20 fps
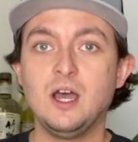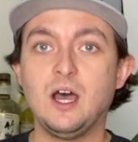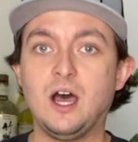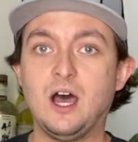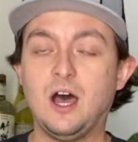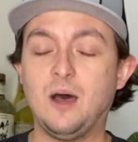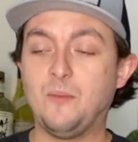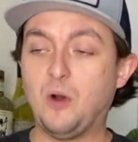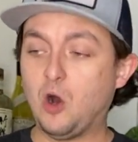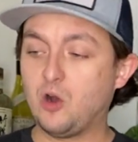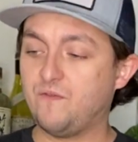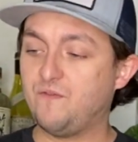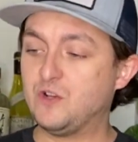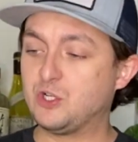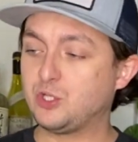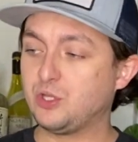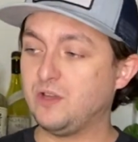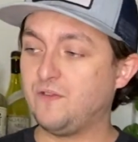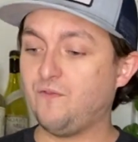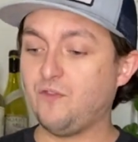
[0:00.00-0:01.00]

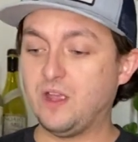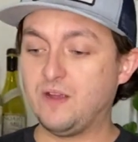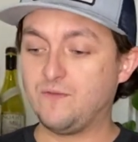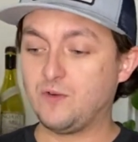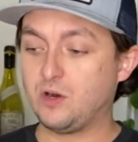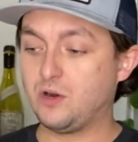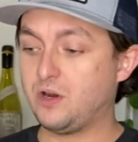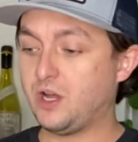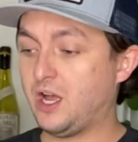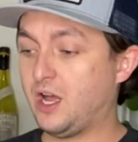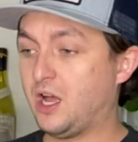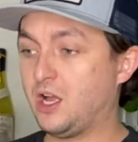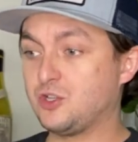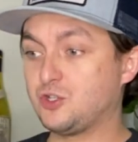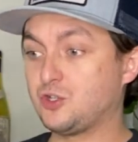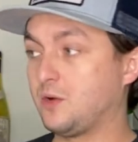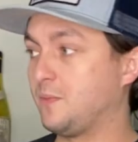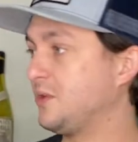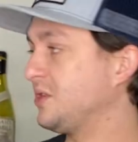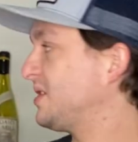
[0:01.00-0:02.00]
artificially flavored
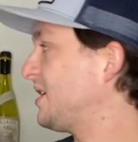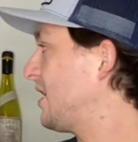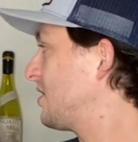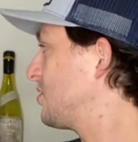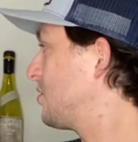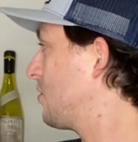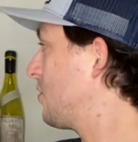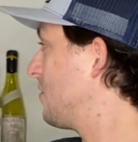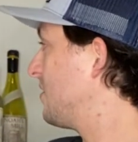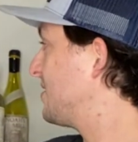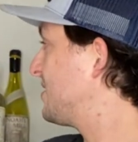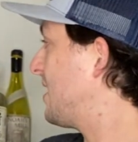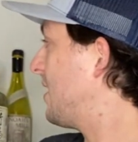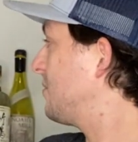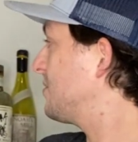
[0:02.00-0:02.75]
triple sec or curacao.